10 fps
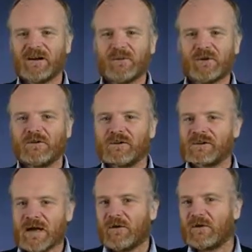module is
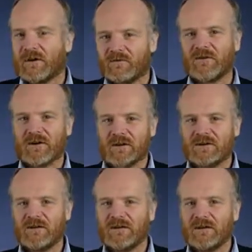our
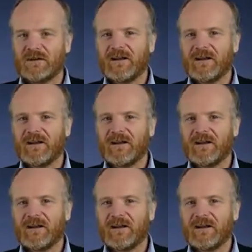introduction.